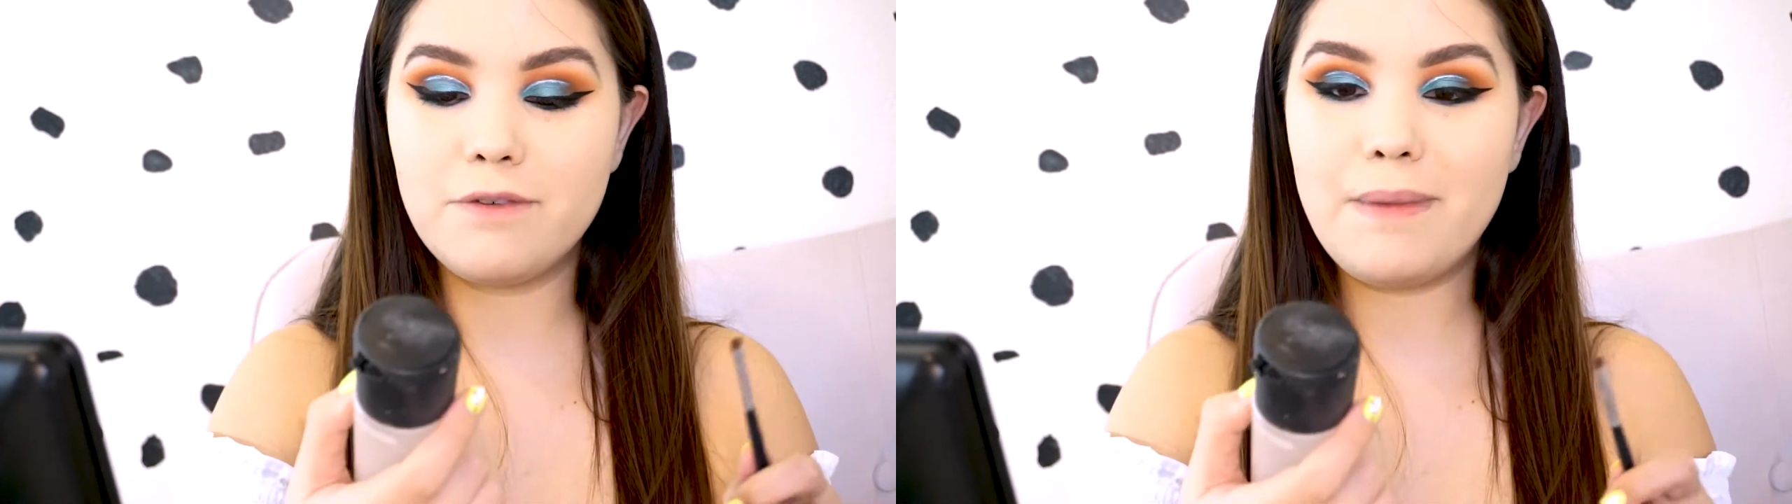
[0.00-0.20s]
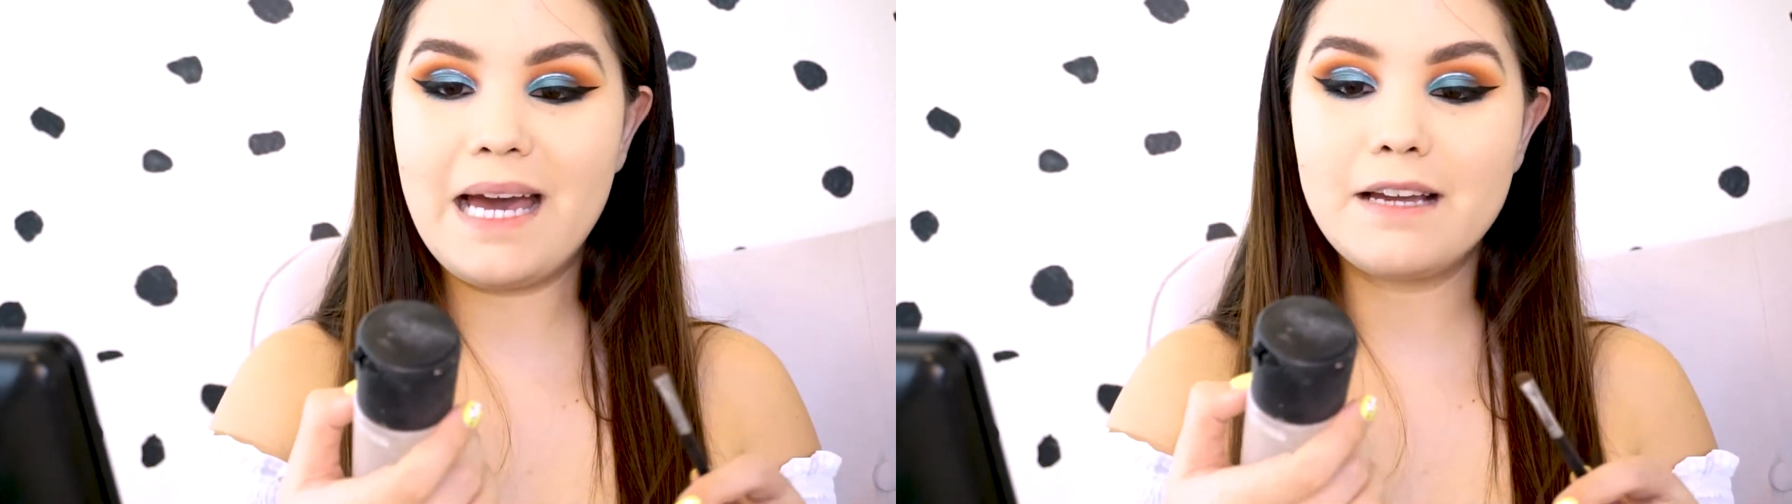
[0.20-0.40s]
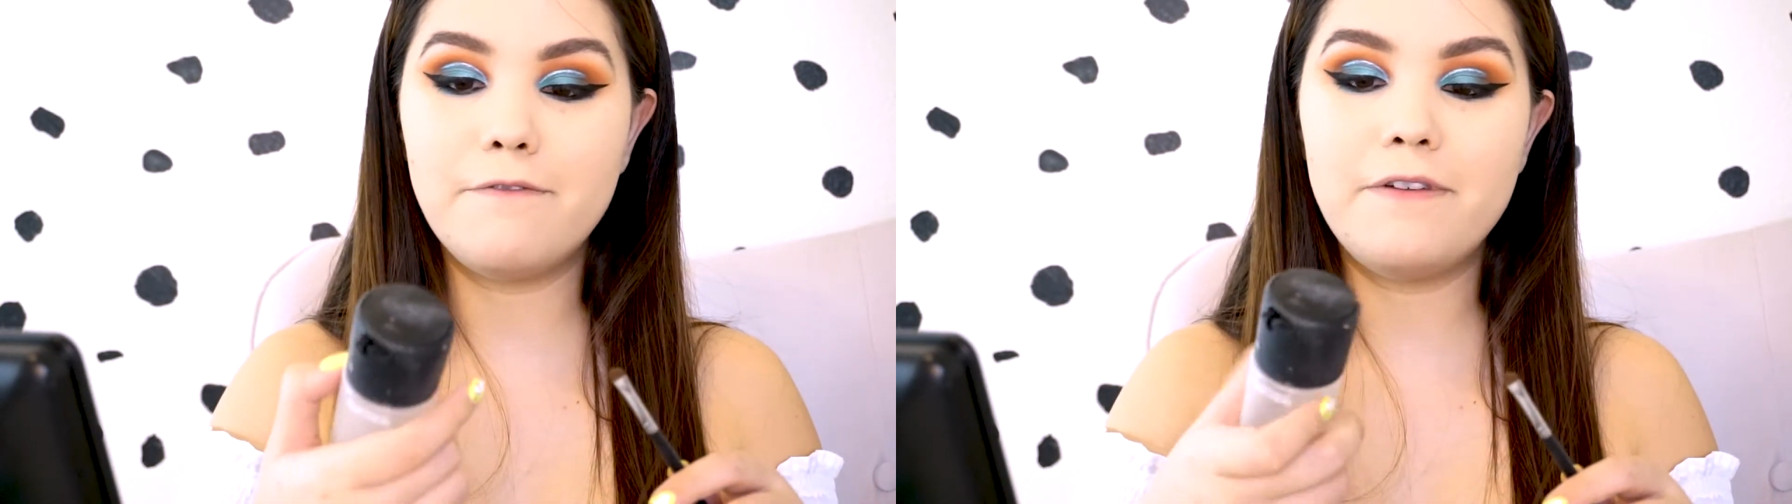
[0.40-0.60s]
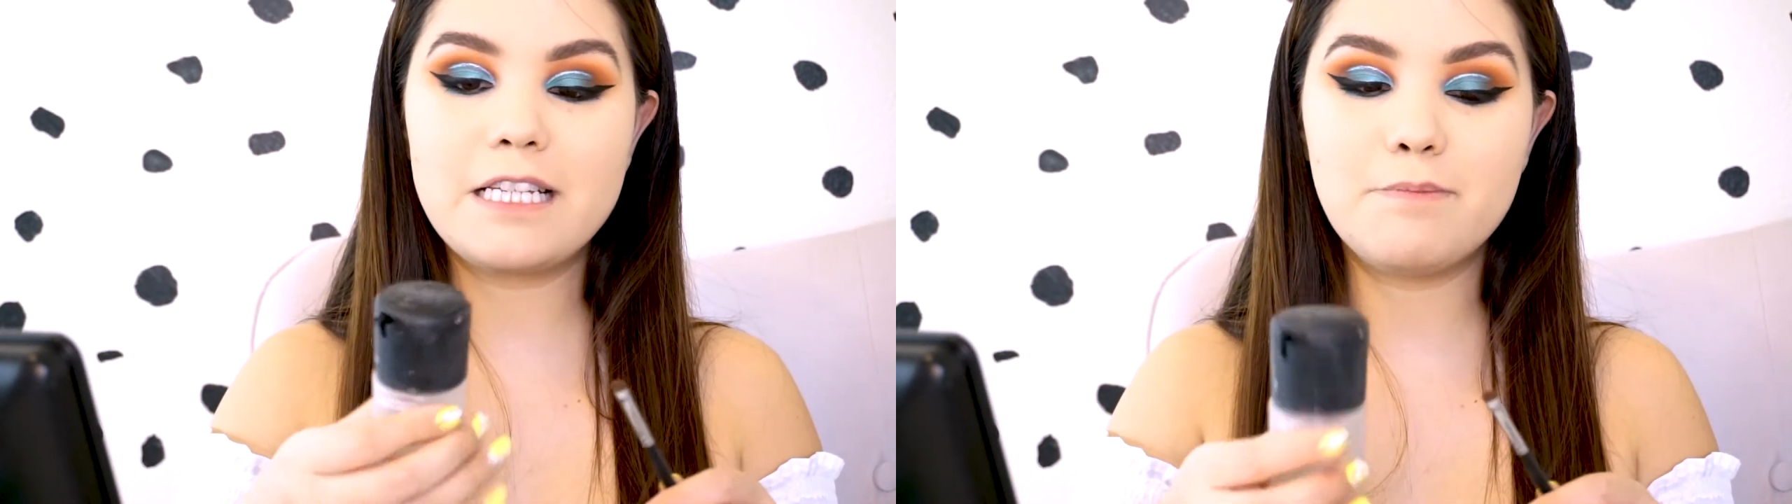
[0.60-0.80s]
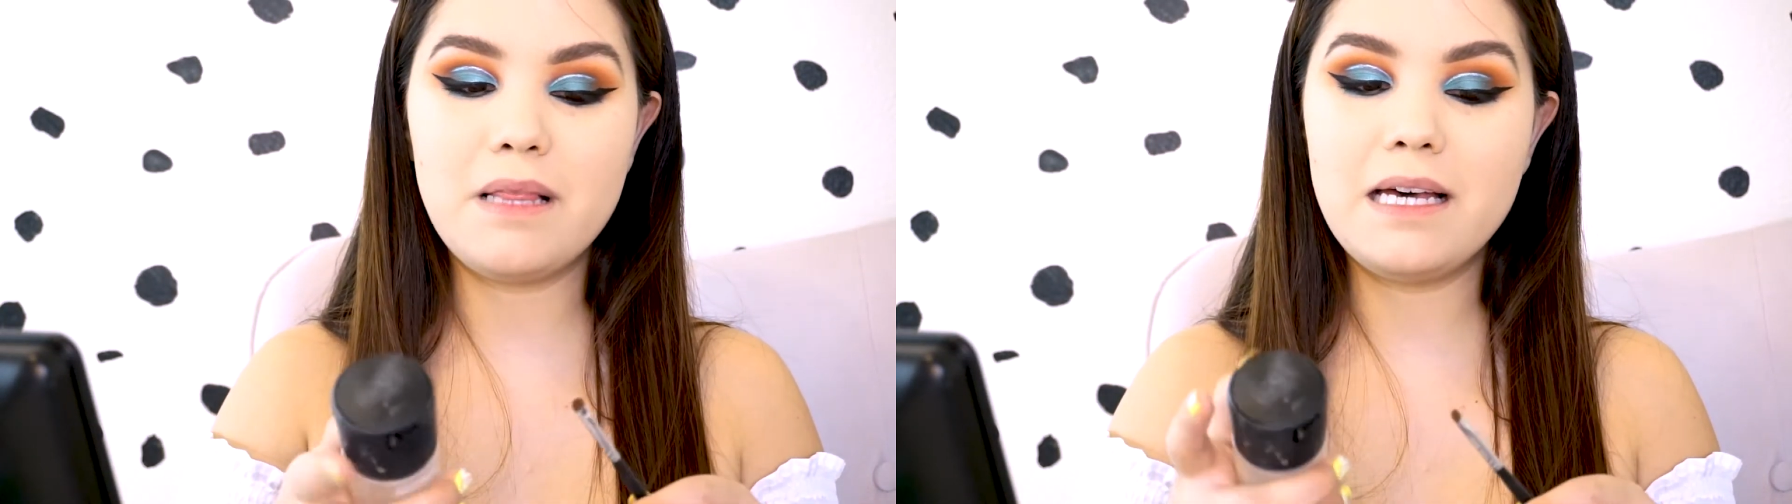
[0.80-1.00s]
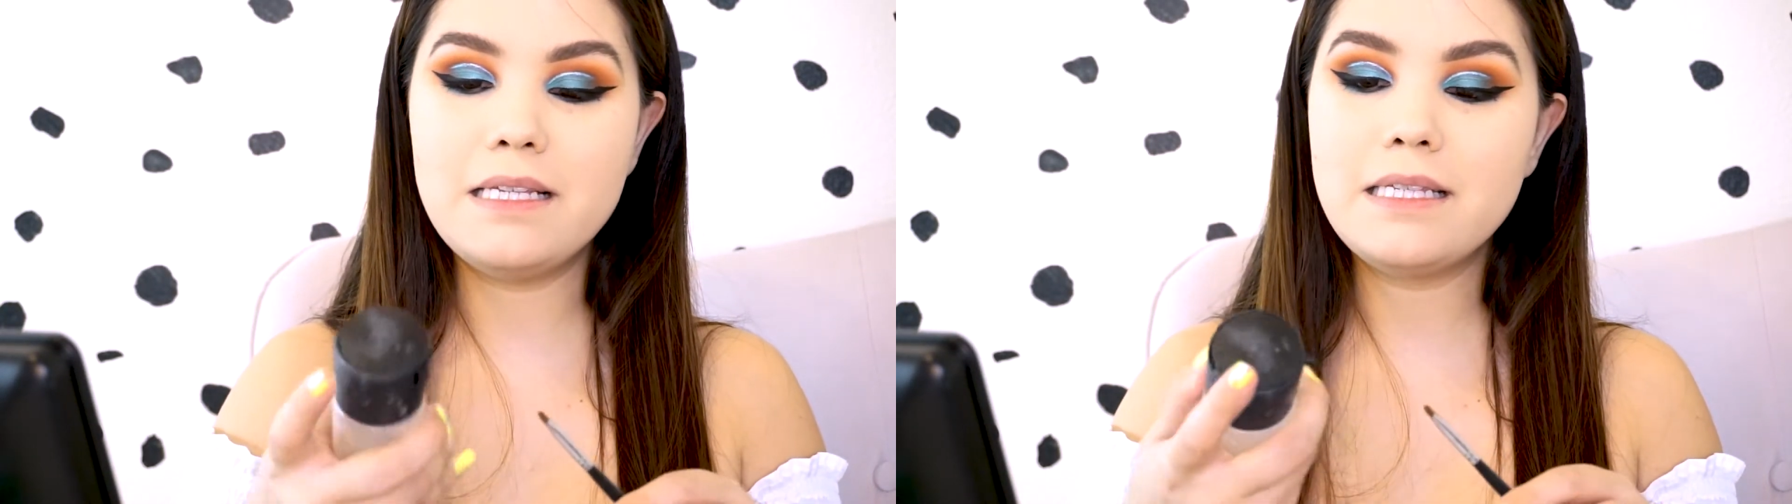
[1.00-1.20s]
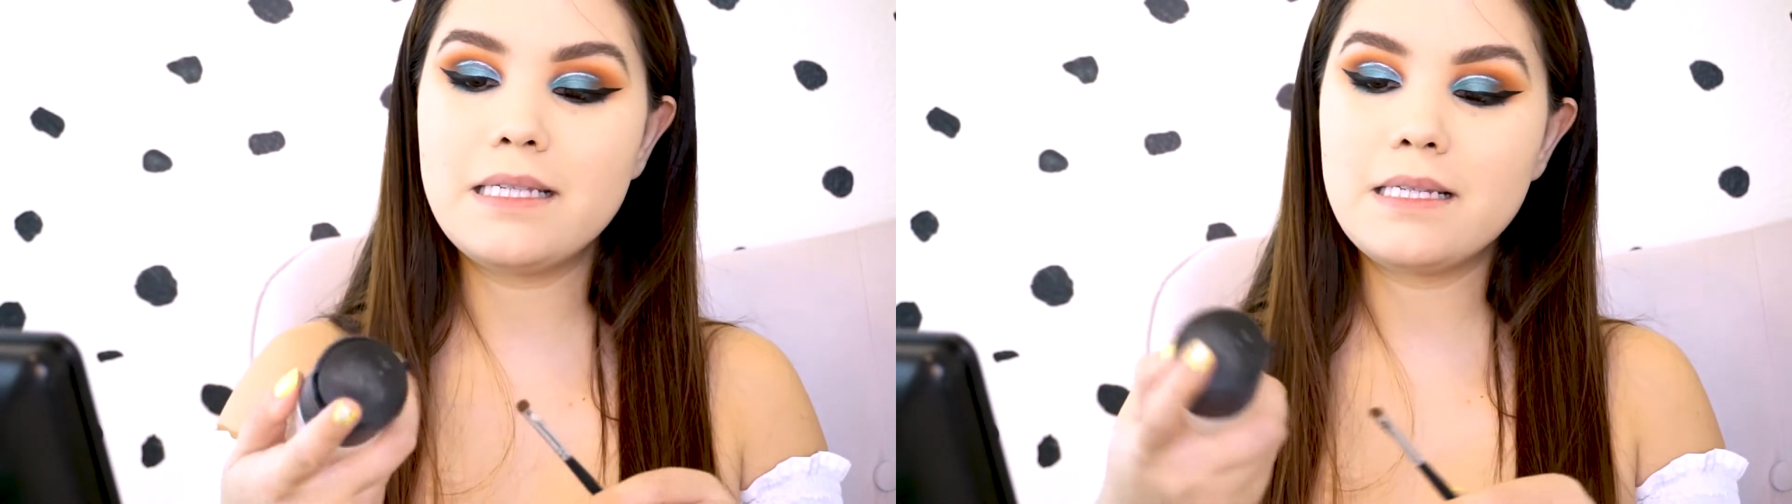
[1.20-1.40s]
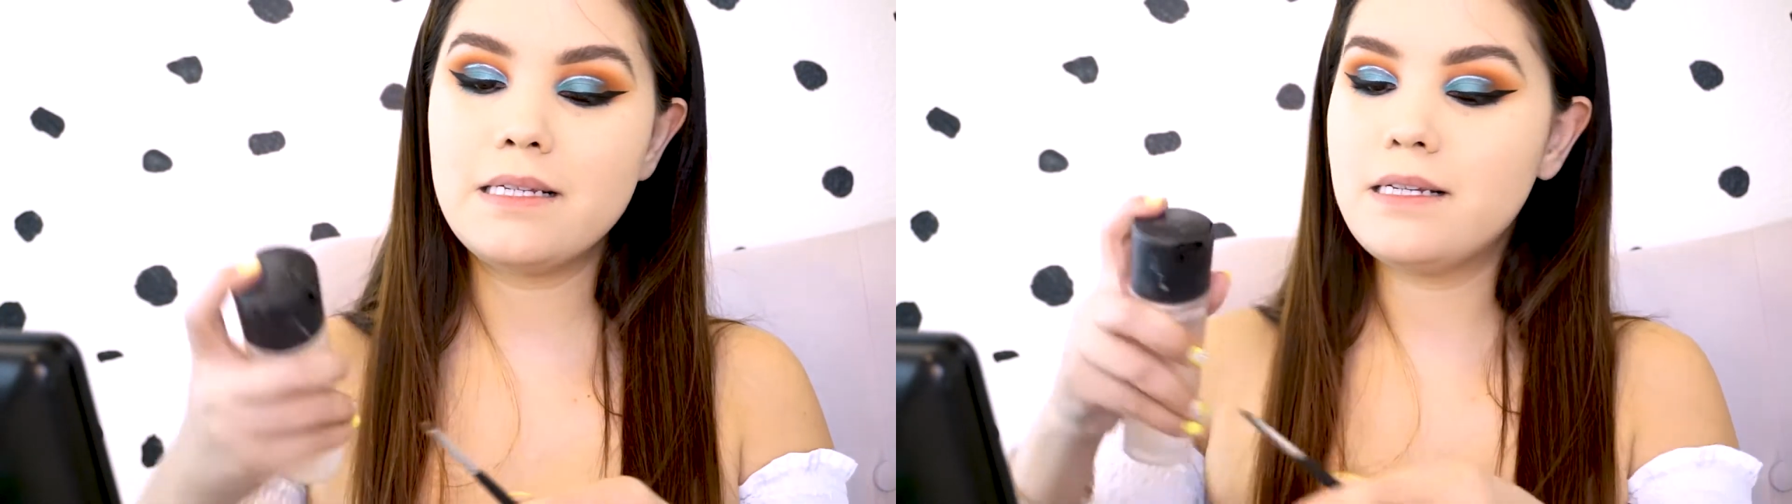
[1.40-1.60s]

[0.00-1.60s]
MAC Fix Plus,